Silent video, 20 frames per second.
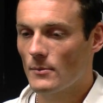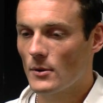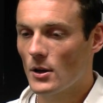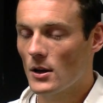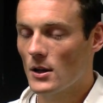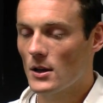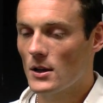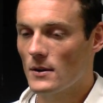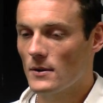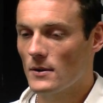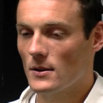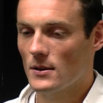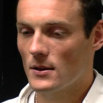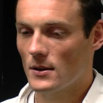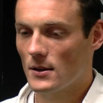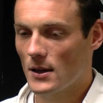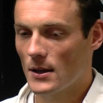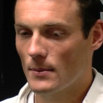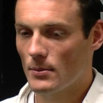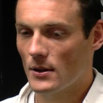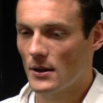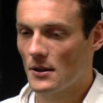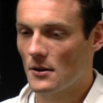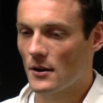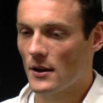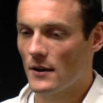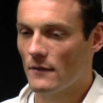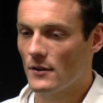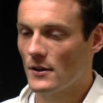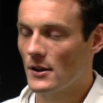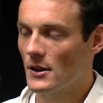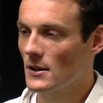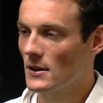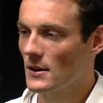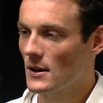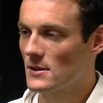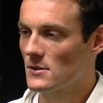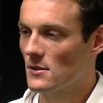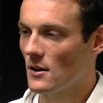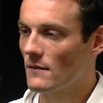I'm going to keep a lid on
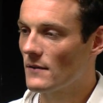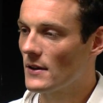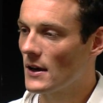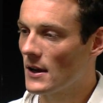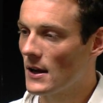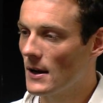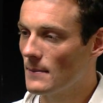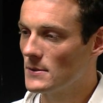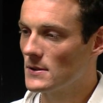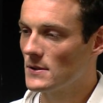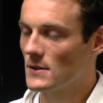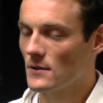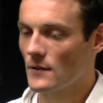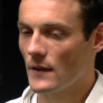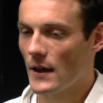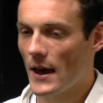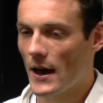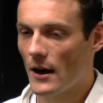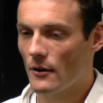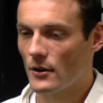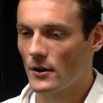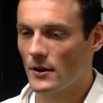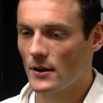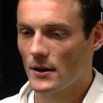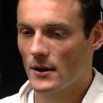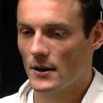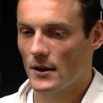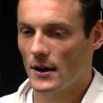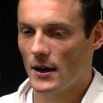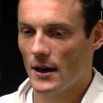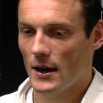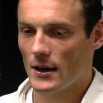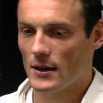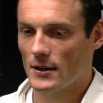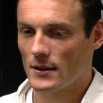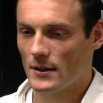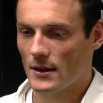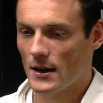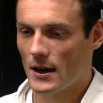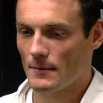everything, as I've done up until now,
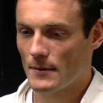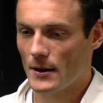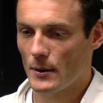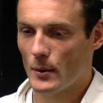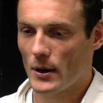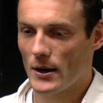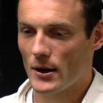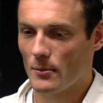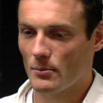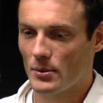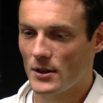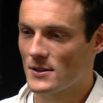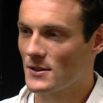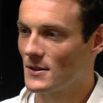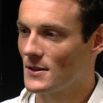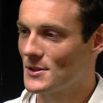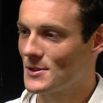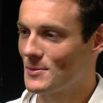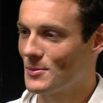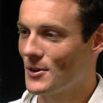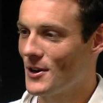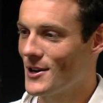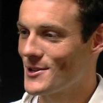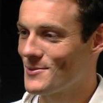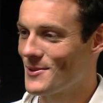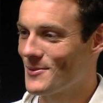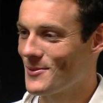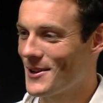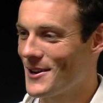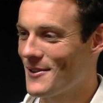and that way I'm pleasantly surprised